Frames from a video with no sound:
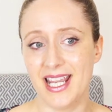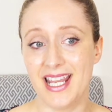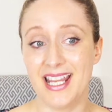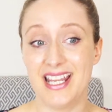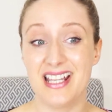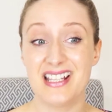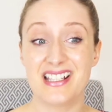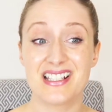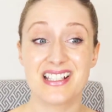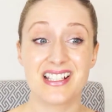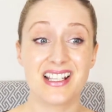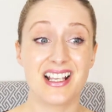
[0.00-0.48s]

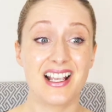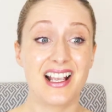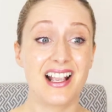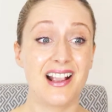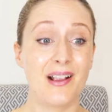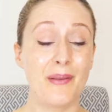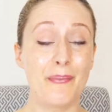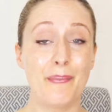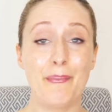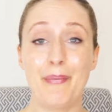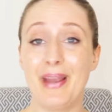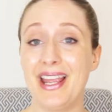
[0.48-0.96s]
It's
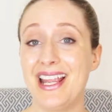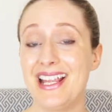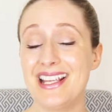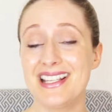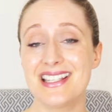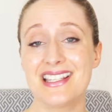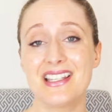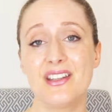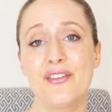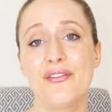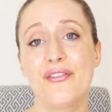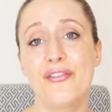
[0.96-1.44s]

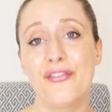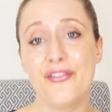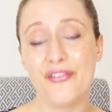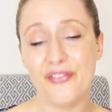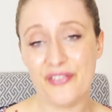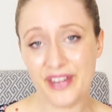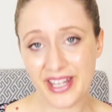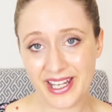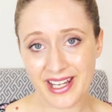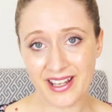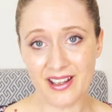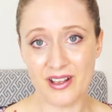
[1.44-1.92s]
based in
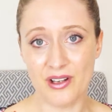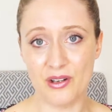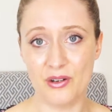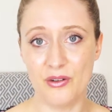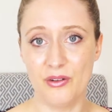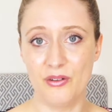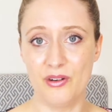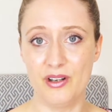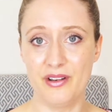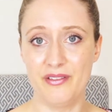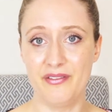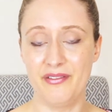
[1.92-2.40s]
fear,
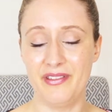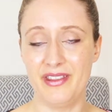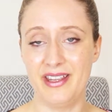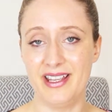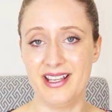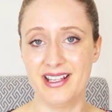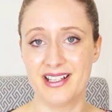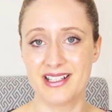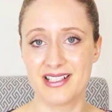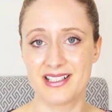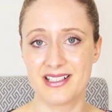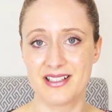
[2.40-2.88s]
all of
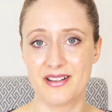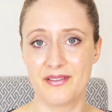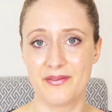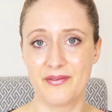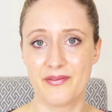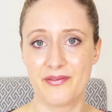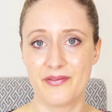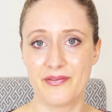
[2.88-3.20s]
this.